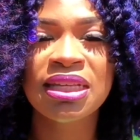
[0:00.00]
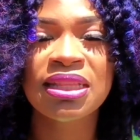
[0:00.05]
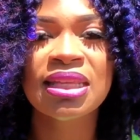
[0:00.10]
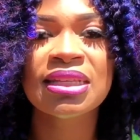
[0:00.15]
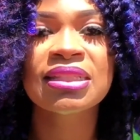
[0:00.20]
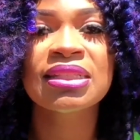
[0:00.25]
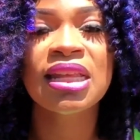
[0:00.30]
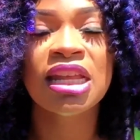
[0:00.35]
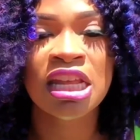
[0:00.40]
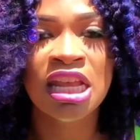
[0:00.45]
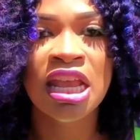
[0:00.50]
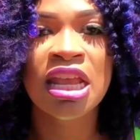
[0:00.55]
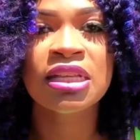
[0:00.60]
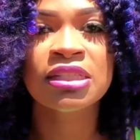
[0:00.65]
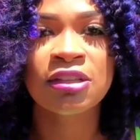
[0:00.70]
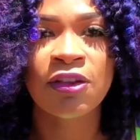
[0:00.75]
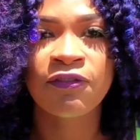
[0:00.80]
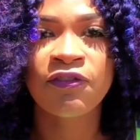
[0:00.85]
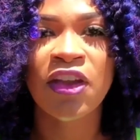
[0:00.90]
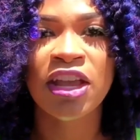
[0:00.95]
This thing is
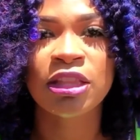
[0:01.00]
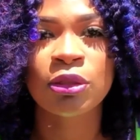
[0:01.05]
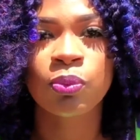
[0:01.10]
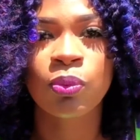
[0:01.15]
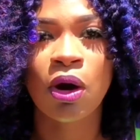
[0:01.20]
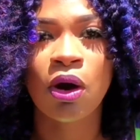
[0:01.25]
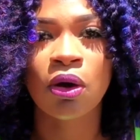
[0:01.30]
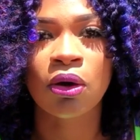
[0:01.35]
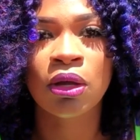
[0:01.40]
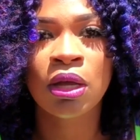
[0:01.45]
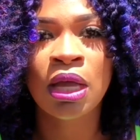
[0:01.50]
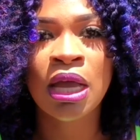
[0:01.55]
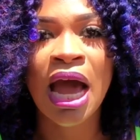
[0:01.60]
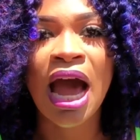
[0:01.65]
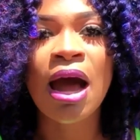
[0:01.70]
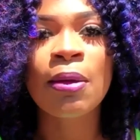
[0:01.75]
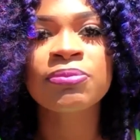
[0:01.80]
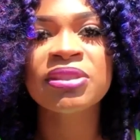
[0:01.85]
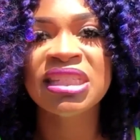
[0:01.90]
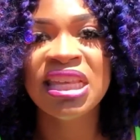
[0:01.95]
a faith walk.
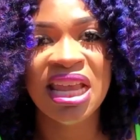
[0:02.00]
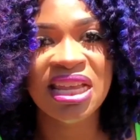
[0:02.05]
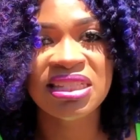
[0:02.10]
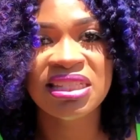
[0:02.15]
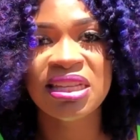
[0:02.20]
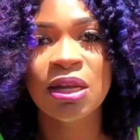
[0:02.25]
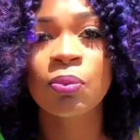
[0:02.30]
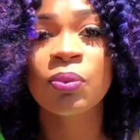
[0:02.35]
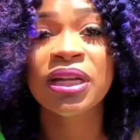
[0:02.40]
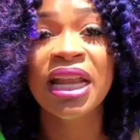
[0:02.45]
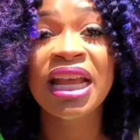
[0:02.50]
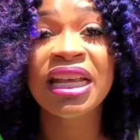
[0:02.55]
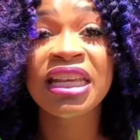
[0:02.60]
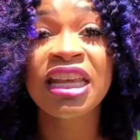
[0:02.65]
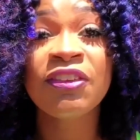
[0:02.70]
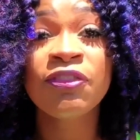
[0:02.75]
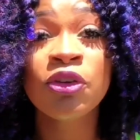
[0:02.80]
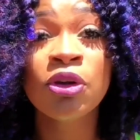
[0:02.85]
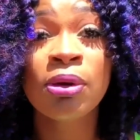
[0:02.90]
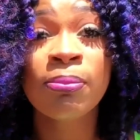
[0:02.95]
I'm tested. When I
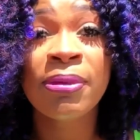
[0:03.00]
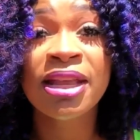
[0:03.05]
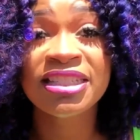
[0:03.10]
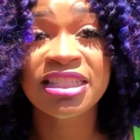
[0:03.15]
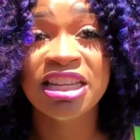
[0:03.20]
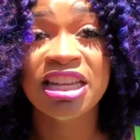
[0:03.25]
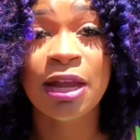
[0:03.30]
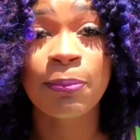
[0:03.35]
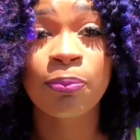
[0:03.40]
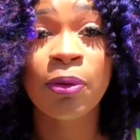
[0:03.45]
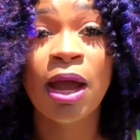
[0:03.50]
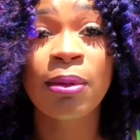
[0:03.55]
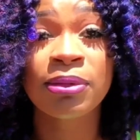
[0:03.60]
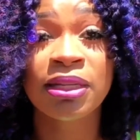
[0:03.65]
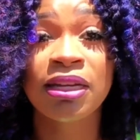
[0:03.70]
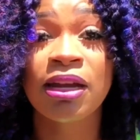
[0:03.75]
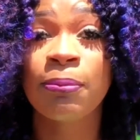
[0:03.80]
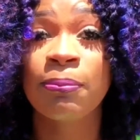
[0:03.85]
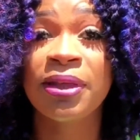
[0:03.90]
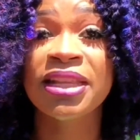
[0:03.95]
give you a message, I probably
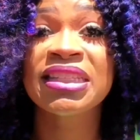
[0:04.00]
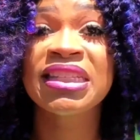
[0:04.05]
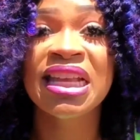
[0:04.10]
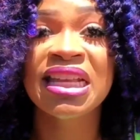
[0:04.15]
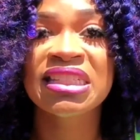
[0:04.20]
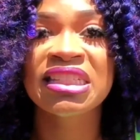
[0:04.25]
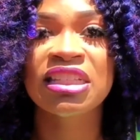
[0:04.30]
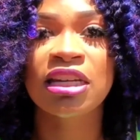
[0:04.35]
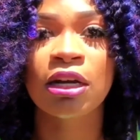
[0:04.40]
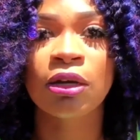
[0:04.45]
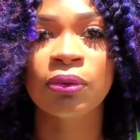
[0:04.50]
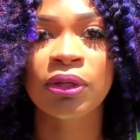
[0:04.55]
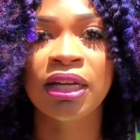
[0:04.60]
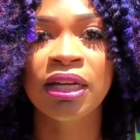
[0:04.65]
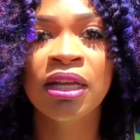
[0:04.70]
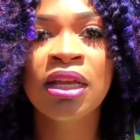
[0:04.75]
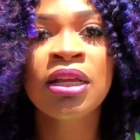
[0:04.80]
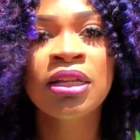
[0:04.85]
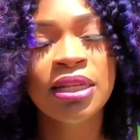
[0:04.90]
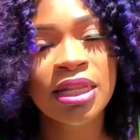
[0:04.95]
done been tested on it.
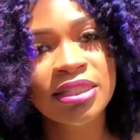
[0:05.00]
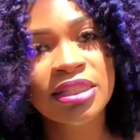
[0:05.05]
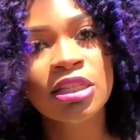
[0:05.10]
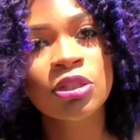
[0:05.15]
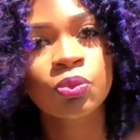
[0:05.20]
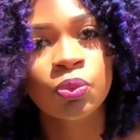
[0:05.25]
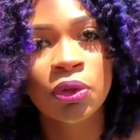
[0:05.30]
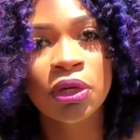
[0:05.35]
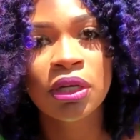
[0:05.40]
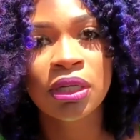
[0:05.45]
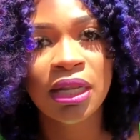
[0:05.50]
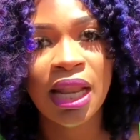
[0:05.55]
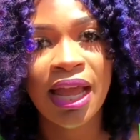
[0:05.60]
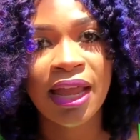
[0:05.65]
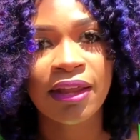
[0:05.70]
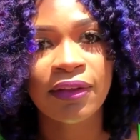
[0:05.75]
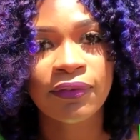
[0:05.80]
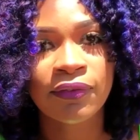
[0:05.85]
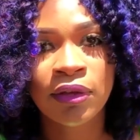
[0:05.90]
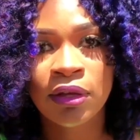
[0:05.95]
This is real
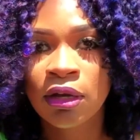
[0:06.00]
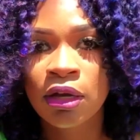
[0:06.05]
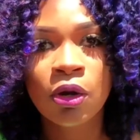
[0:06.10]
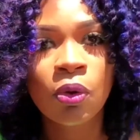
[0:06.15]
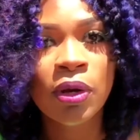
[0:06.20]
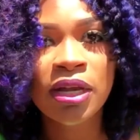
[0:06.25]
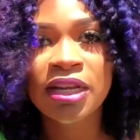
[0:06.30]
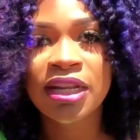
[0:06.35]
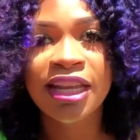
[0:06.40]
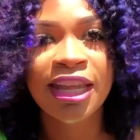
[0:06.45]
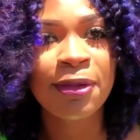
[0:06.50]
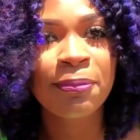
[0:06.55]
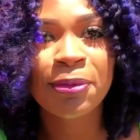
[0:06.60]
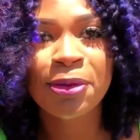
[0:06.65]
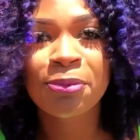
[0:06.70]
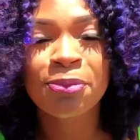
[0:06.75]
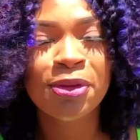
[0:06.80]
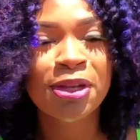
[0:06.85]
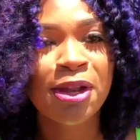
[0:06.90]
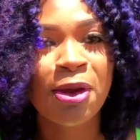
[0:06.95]
life. Queen of keeping
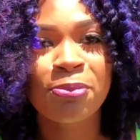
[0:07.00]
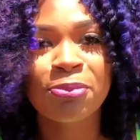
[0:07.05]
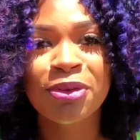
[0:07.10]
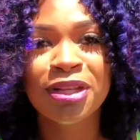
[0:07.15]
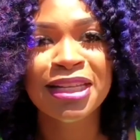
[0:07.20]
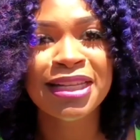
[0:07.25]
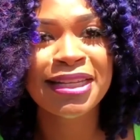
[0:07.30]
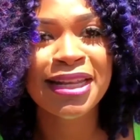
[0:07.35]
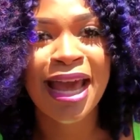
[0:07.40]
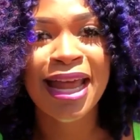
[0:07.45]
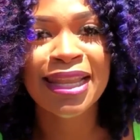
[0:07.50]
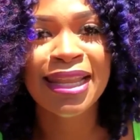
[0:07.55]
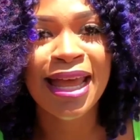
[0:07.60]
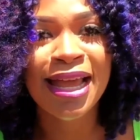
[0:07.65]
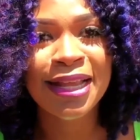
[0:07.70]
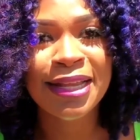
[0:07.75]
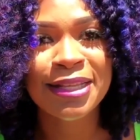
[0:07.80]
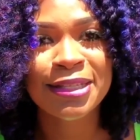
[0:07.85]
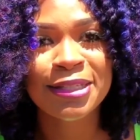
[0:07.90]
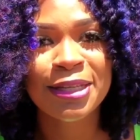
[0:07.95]
it real, I'm really not
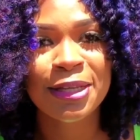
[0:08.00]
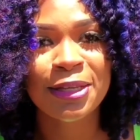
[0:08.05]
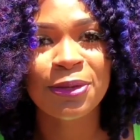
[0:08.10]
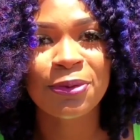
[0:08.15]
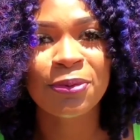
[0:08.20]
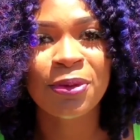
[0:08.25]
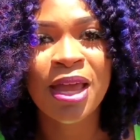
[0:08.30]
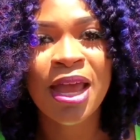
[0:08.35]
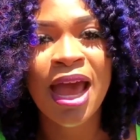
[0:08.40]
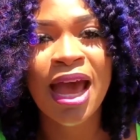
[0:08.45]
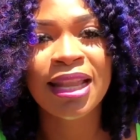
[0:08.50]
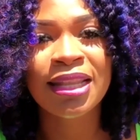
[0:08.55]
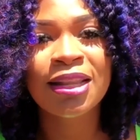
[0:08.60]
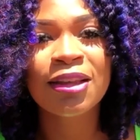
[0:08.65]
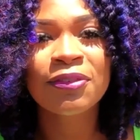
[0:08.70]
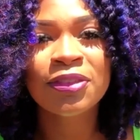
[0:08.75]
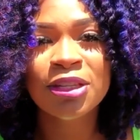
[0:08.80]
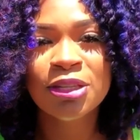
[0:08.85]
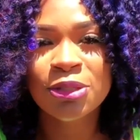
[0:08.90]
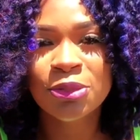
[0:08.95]
lying to you. I
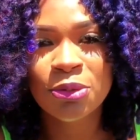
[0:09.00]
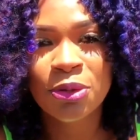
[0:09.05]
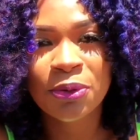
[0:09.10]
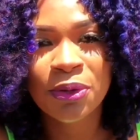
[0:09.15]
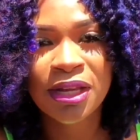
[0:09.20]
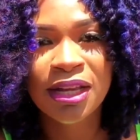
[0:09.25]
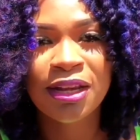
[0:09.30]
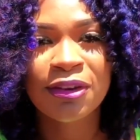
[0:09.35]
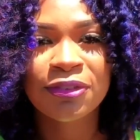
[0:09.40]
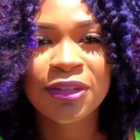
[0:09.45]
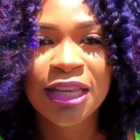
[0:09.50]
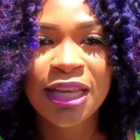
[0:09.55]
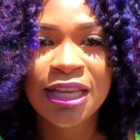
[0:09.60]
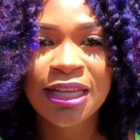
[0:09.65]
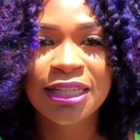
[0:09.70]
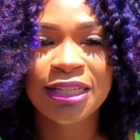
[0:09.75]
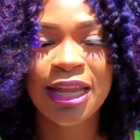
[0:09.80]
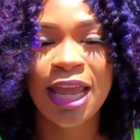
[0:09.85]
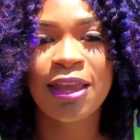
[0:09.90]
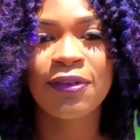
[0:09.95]
love the story of
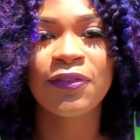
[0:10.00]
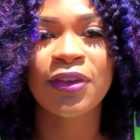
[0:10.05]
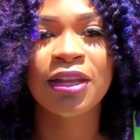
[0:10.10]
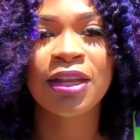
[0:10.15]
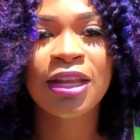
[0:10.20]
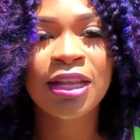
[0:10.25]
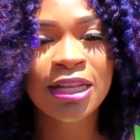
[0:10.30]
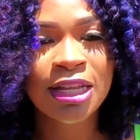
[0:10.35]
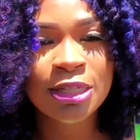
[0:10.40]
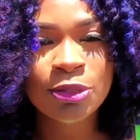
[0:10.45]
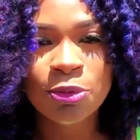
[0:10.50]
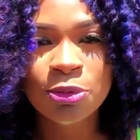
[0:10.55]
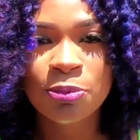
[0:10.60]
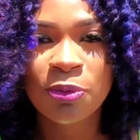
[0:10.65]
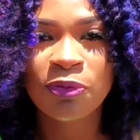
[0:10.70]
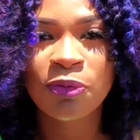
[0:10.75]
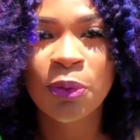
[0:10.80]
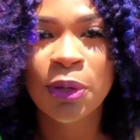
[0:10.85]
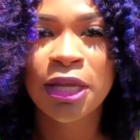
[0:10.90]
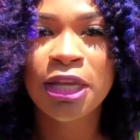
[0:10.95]
King David. This was
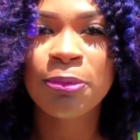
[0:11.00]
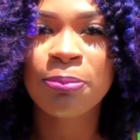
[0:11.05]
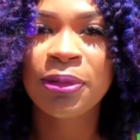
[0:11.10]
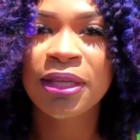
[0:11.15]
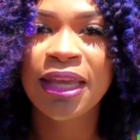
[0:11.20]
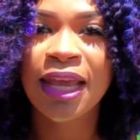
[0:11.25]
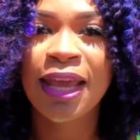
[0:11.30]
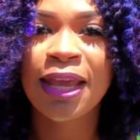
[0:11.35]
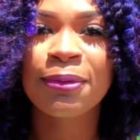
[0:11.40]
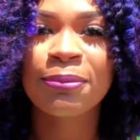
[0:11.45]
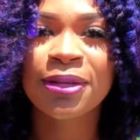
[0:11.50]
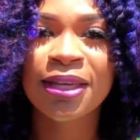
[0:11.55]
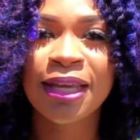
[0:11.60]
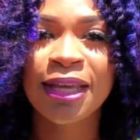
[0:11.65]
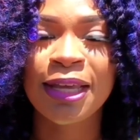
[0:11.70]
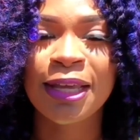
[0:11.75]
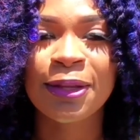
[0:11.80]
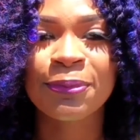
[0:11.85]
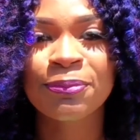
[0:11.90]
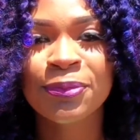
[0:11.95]
before he became
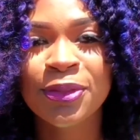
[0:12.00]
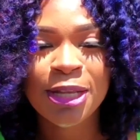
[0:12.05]
king.